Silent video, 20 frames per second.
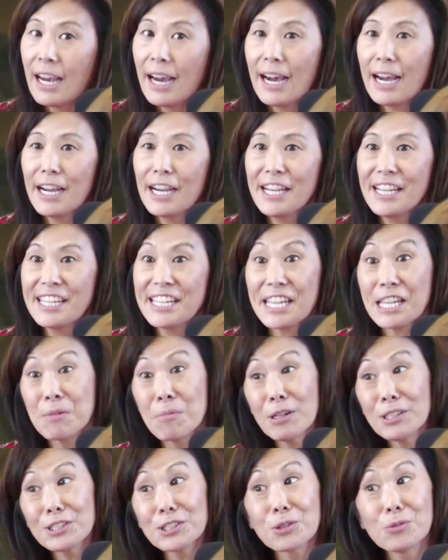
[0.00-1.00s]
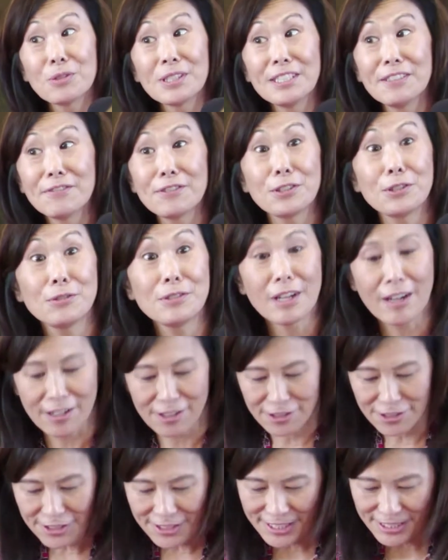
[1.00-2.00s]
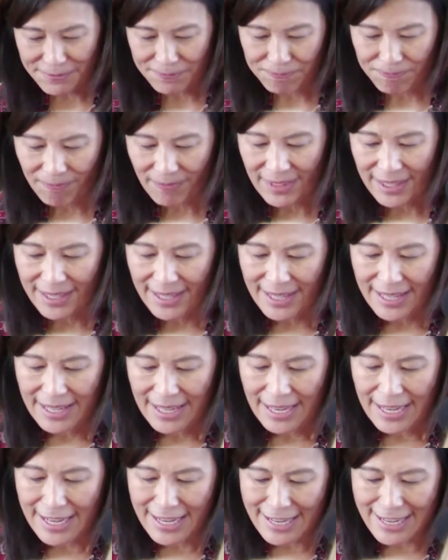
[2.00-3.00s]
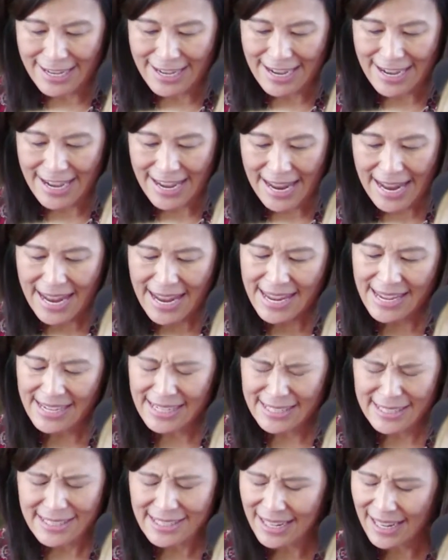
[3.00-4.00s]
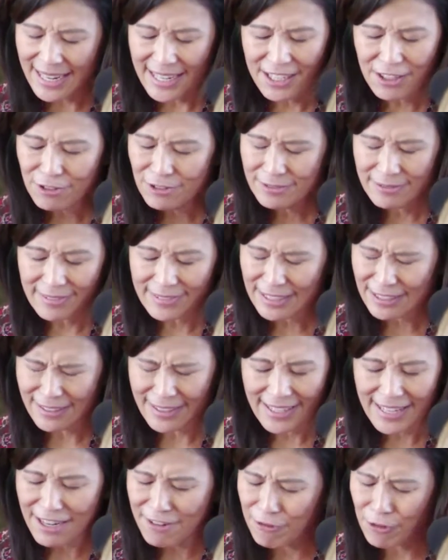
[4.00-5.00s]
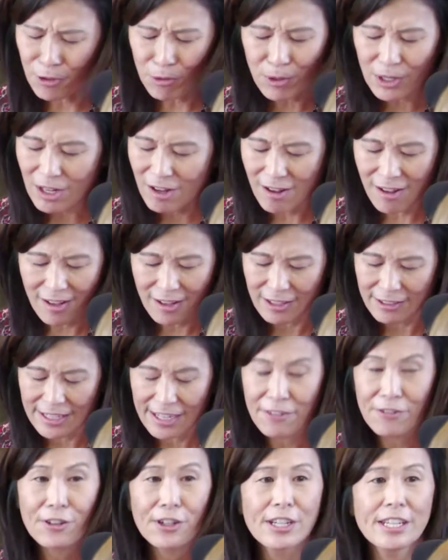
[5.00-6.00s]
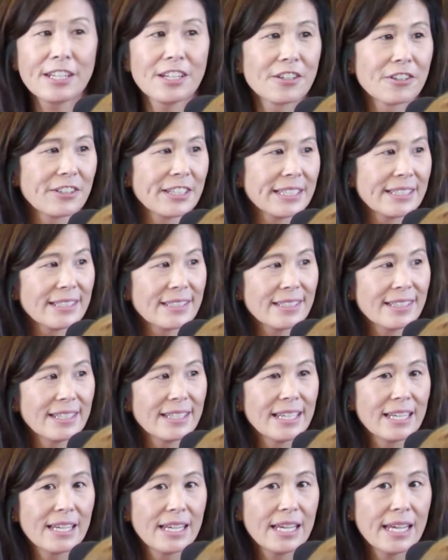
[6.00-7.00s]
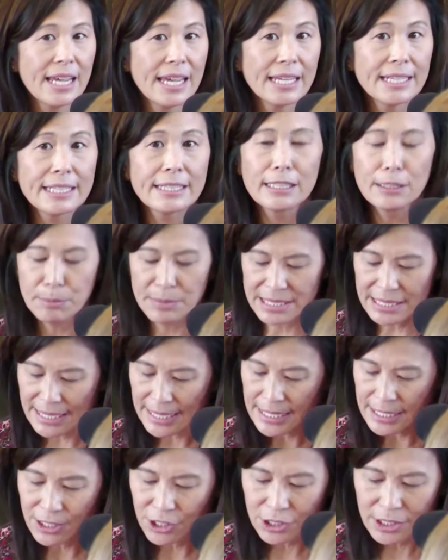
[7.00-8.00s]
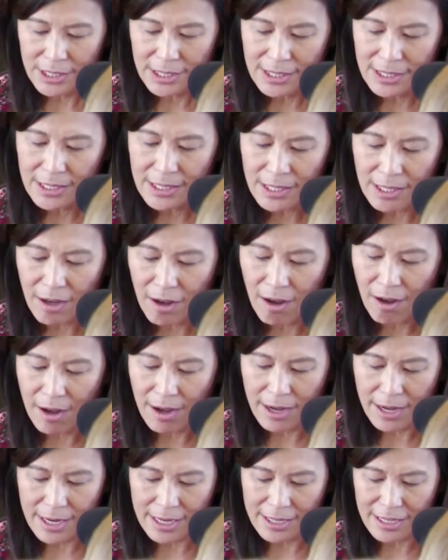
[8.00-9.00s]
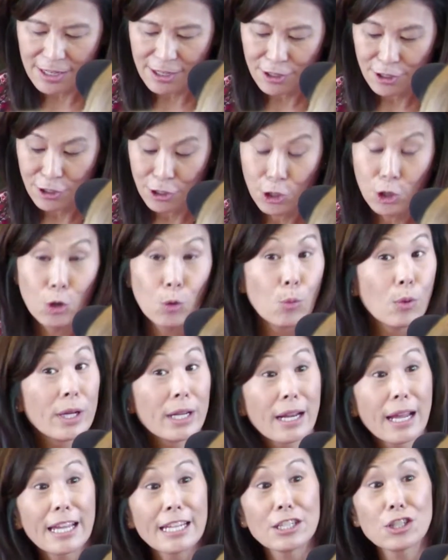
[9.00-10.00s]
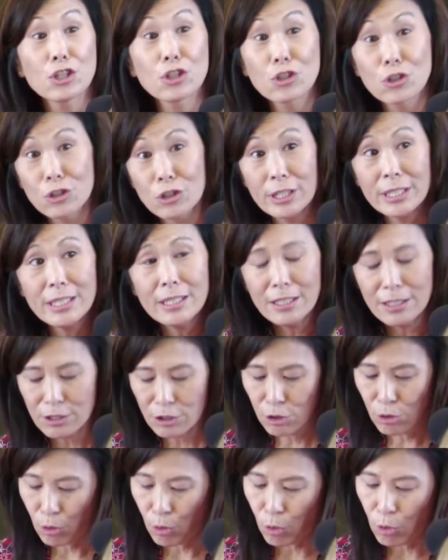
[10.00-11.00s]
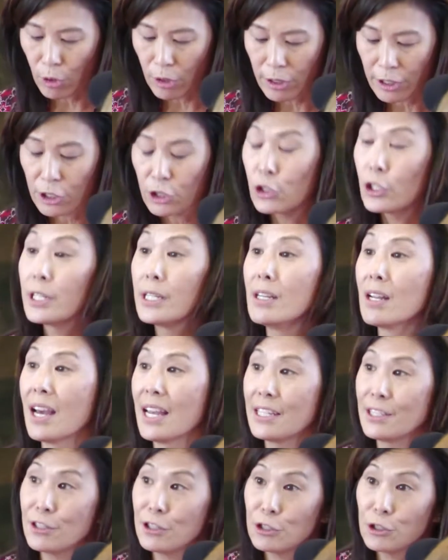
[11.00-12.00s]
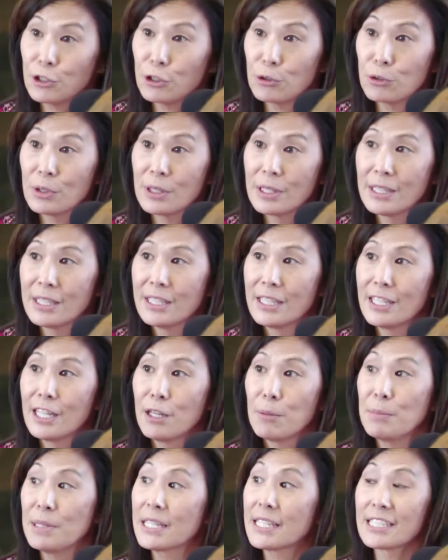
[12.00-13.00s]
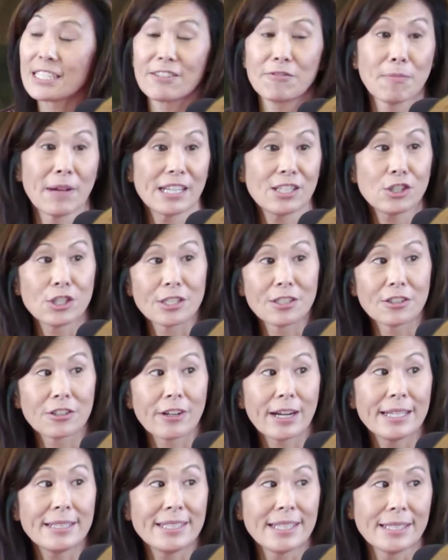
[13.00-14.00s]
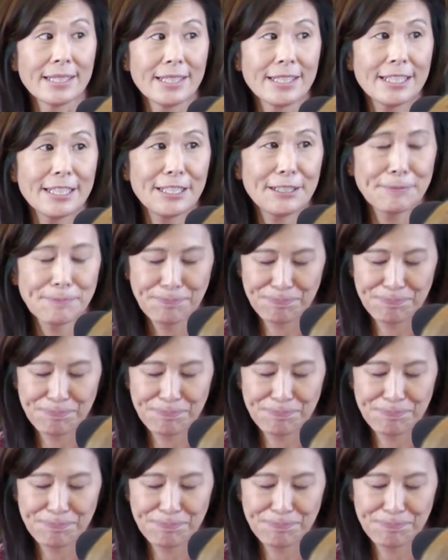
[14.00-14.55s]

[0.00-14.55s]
I am also one of two daughters, and I don't ever recall ever hearing any limitations on what I should or could not do because of my gender identity.